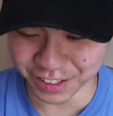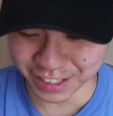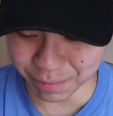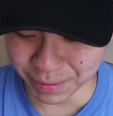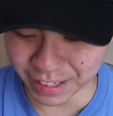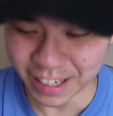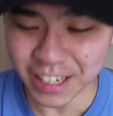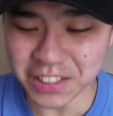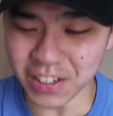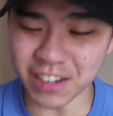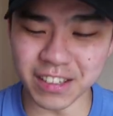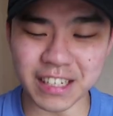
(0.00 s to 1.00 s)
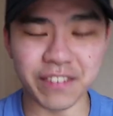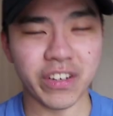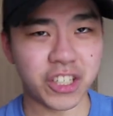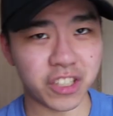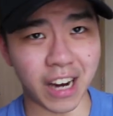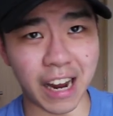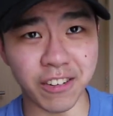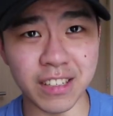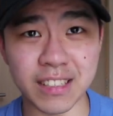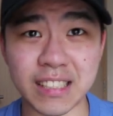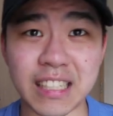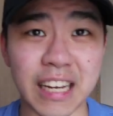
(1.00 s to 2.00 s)
CP. So I'm gonna give it a try. I'm
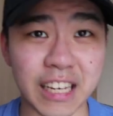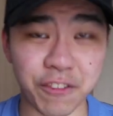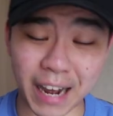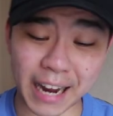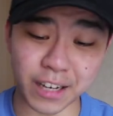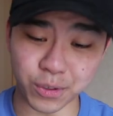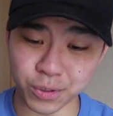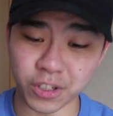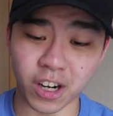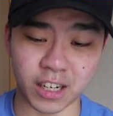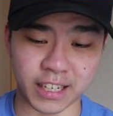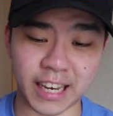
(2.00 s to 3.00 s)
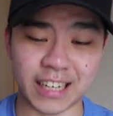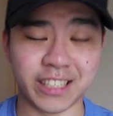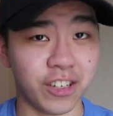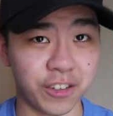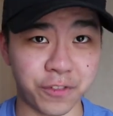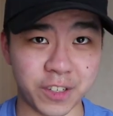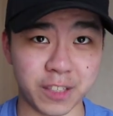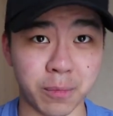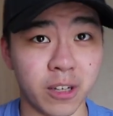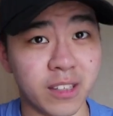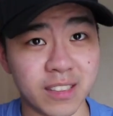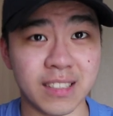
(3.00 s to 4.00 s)
gonna see that if I do not catch it on the first
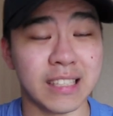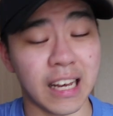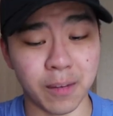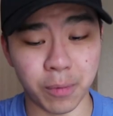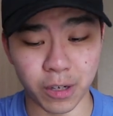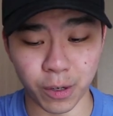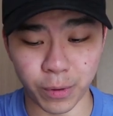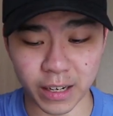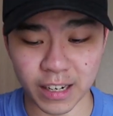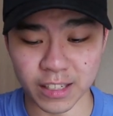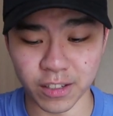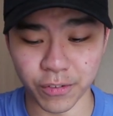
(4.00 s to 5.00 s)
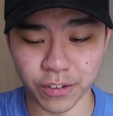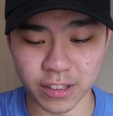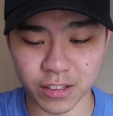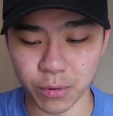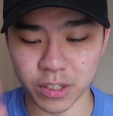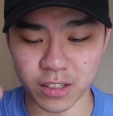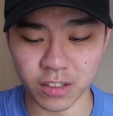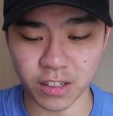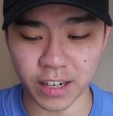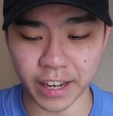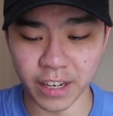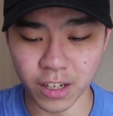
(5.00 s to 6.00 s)
ball, does it teleport away? Like, so we're just
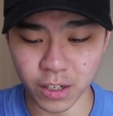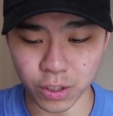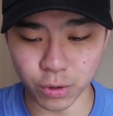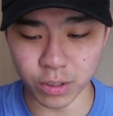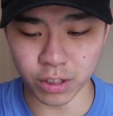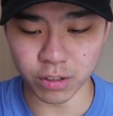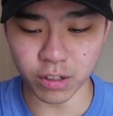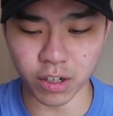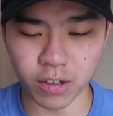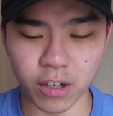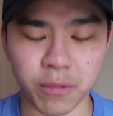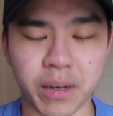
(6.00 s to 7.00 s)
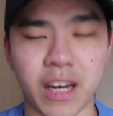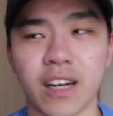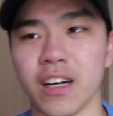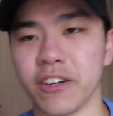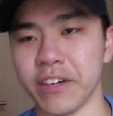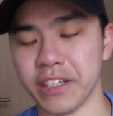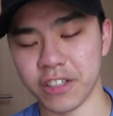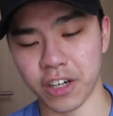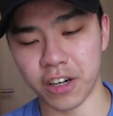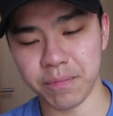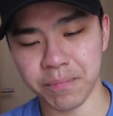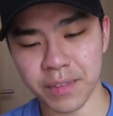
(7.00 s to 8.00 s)
gonna like do a throw. Oh man, I got a great
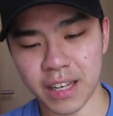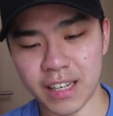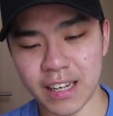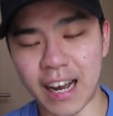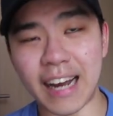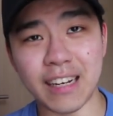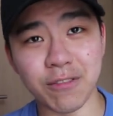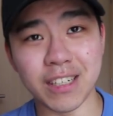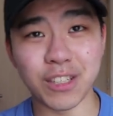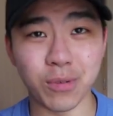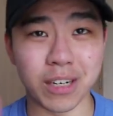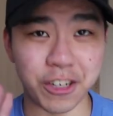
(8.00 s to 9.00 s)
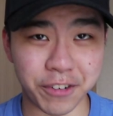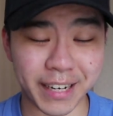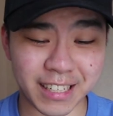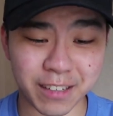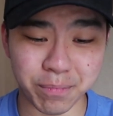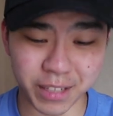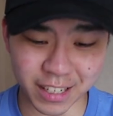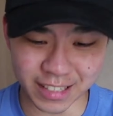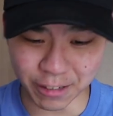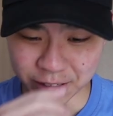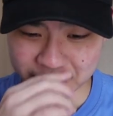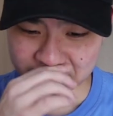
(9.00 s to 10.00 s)
shot. I didn't want to do a great because
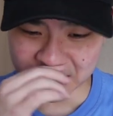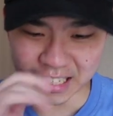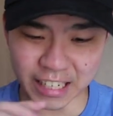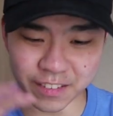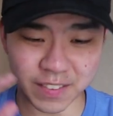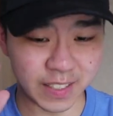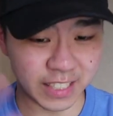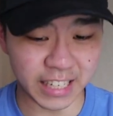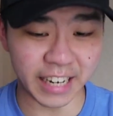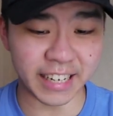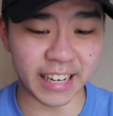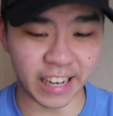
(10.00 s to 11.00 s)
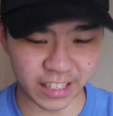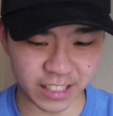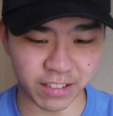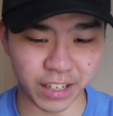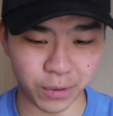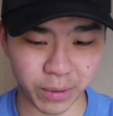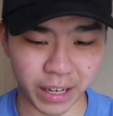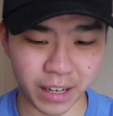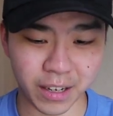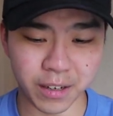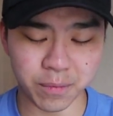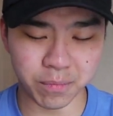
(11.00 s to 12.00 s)
I want to see that if the shiny can actually run away.
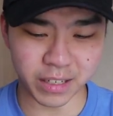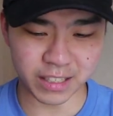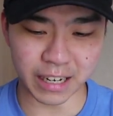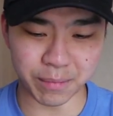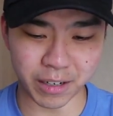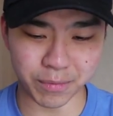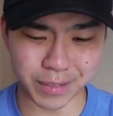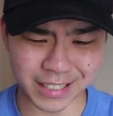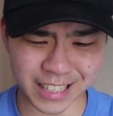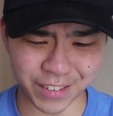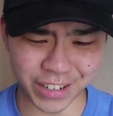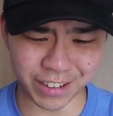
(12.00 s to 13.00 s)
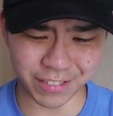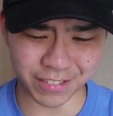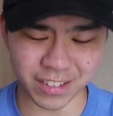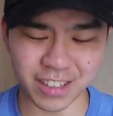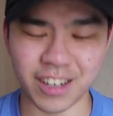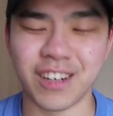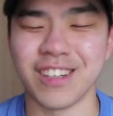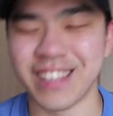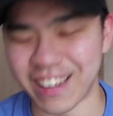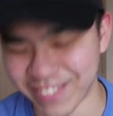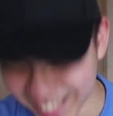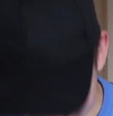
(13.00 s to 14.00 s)
Please come up. Please come up. Oh,
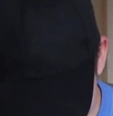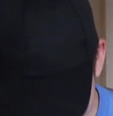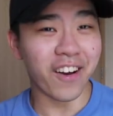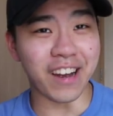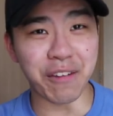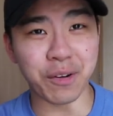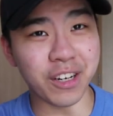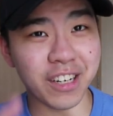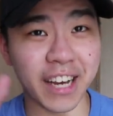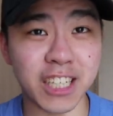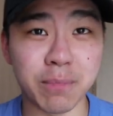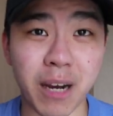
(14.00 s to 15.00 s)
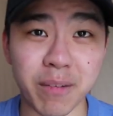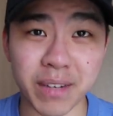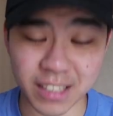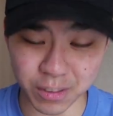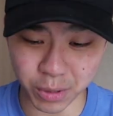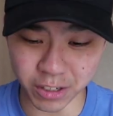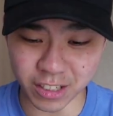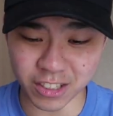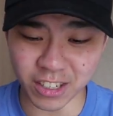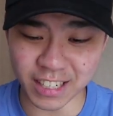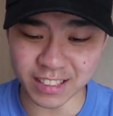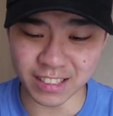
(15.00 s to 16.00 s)
damn it. Okay, we're gonna experiment this. We're gonna
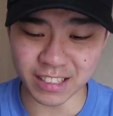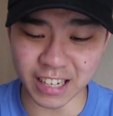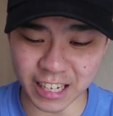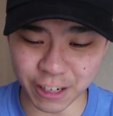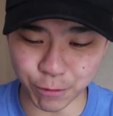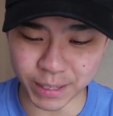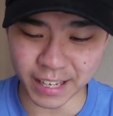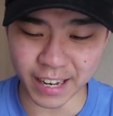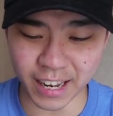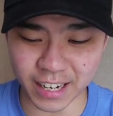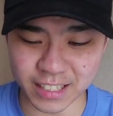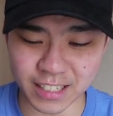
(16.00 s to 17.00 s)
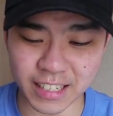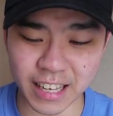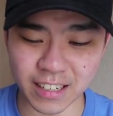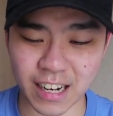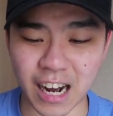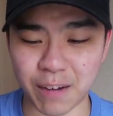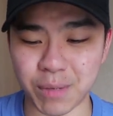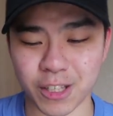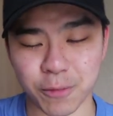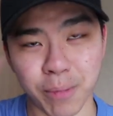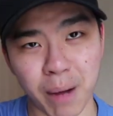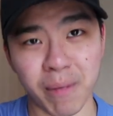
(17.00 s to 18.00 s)
try and see that if we can actually get the Abra
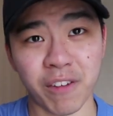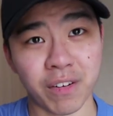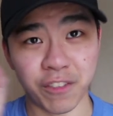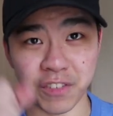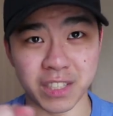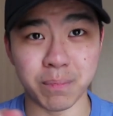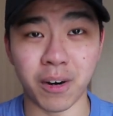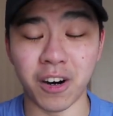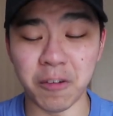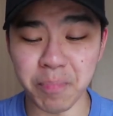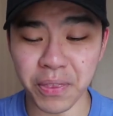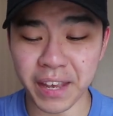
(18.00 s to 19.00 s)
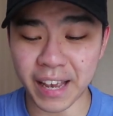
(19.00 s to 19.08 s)
to pop up from the first ball,